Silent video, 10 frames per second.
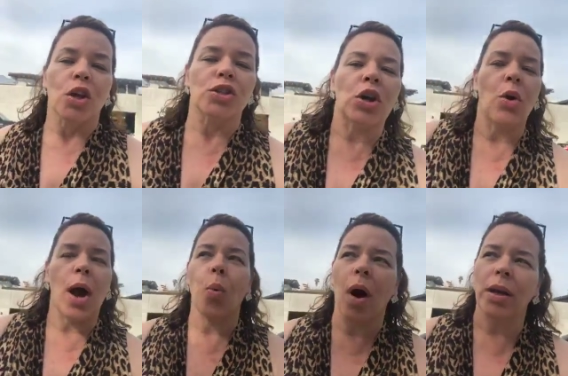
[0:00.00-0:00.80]
So,
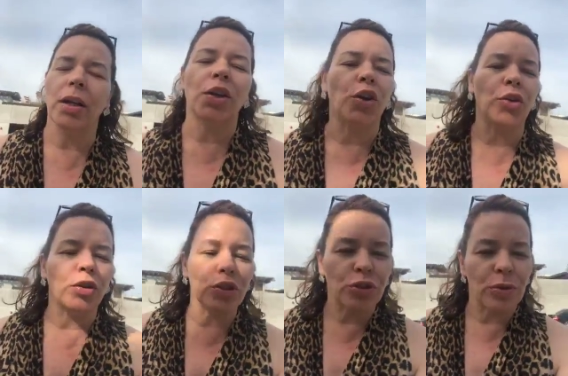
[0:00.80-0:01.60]
I want to
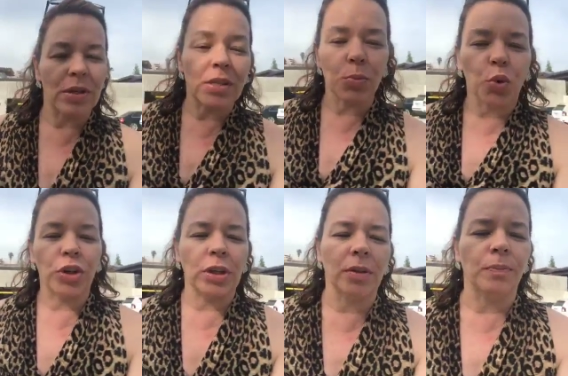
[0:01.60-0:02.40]
encourage you this
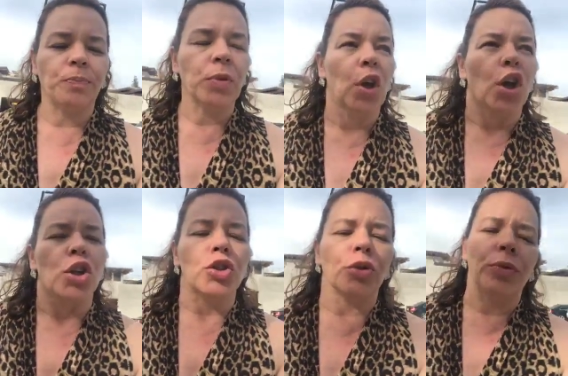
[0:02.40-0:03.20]
morning
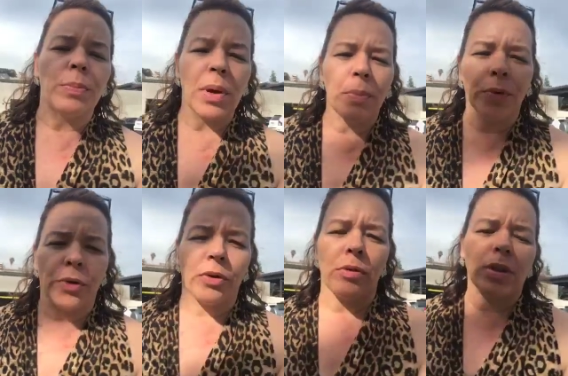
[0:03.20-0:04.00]
to
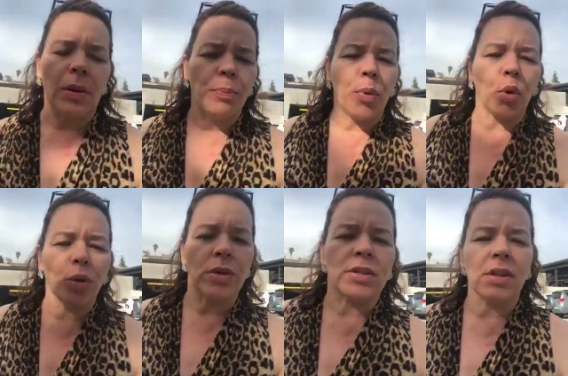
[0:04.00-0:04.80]
remember the
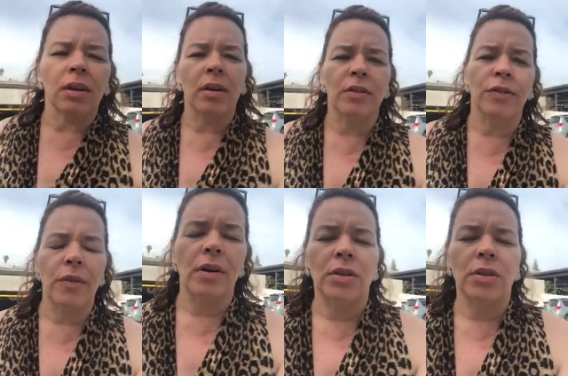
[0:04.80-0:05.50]
importance of,